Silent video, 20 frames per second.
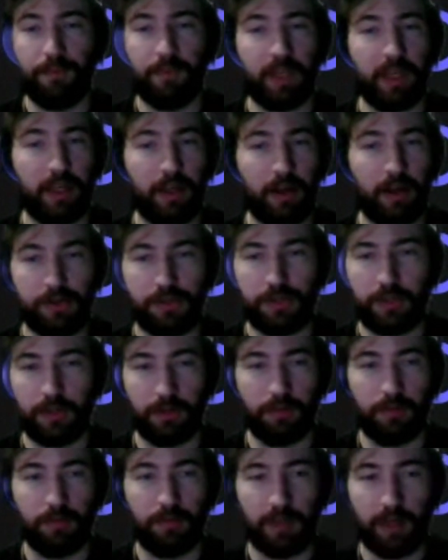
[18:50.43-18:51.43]
They
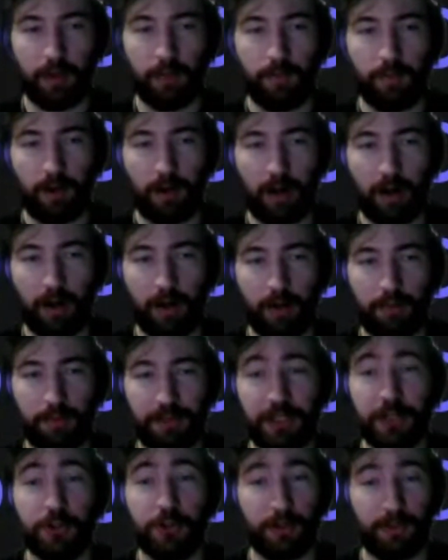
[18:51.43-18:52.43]
also, are
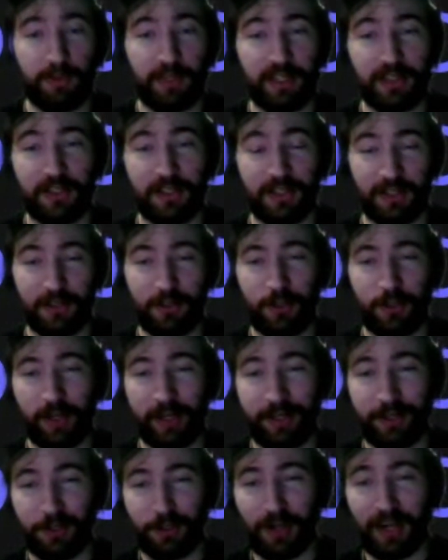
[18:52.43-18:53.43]
contributing to
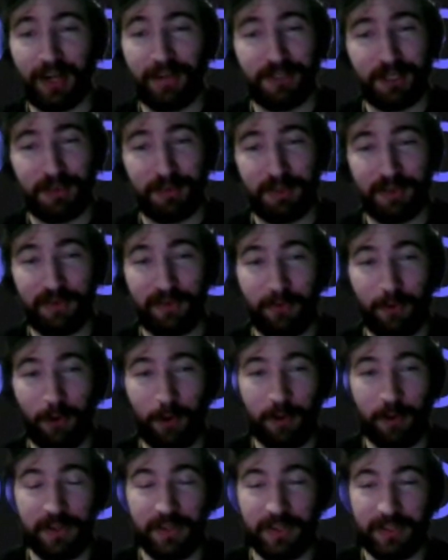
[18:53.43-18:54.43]
try and drive DePIN
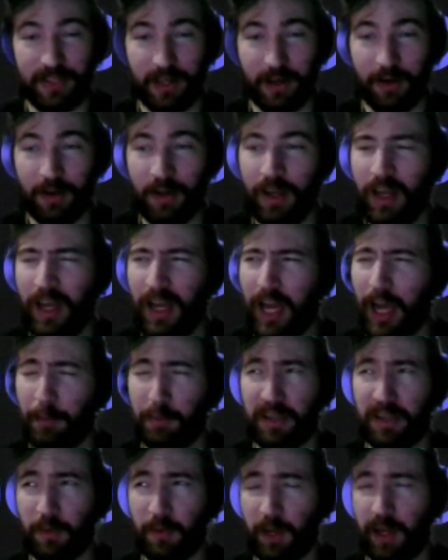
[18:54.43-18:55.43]
forward. So I
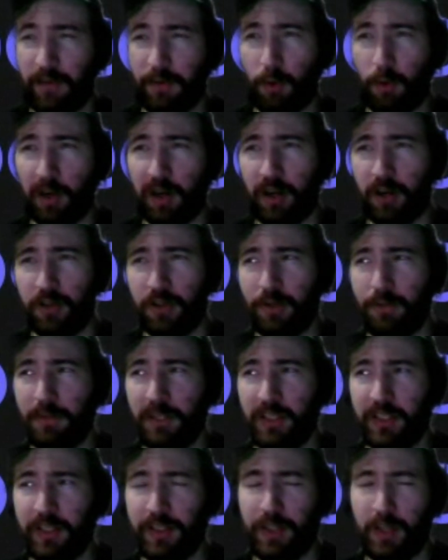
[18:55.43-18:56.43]
believe we have a $100
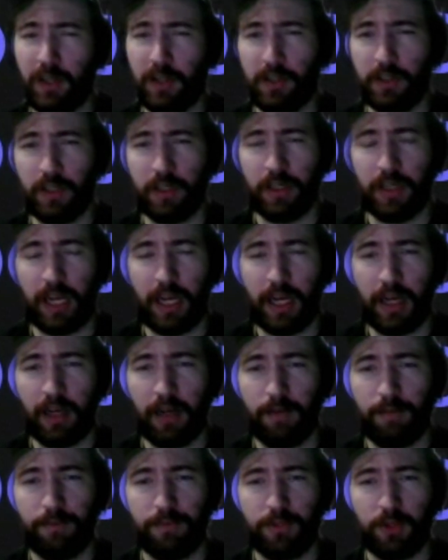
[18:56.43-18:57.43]
million
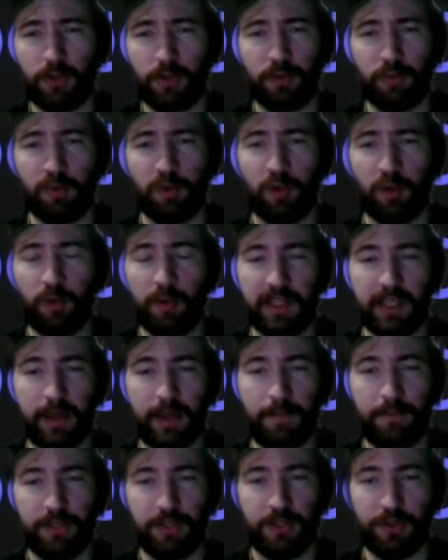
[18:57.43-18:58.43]
total pool with
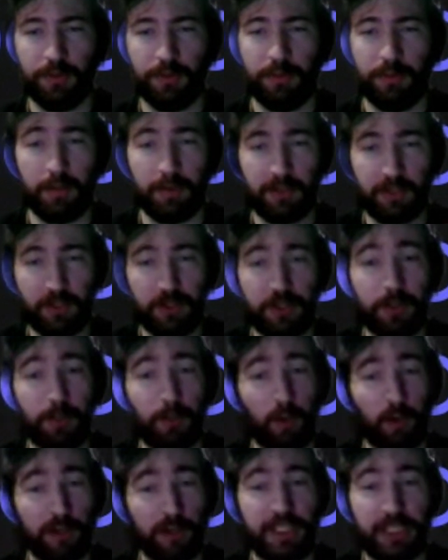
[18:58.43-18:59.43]
them to be able to
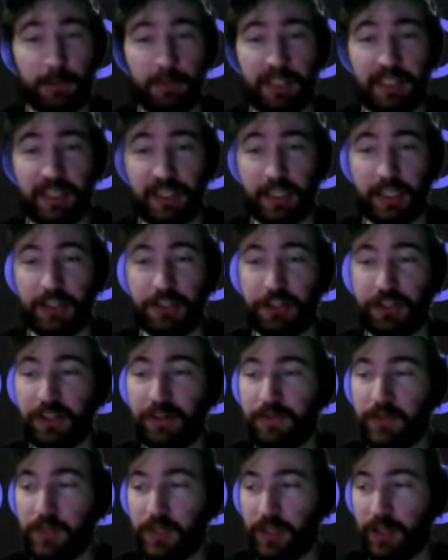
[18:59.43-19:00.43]
support DePIN
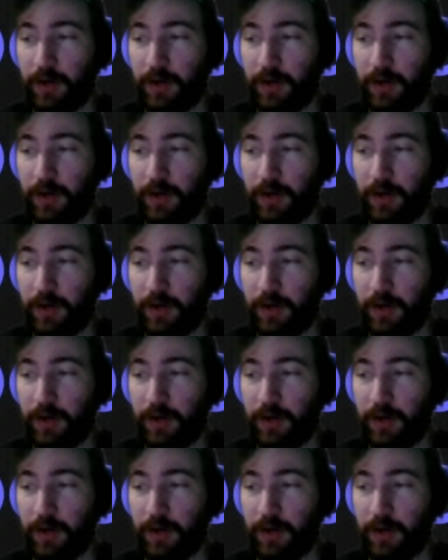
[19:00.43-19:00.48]
initiatives.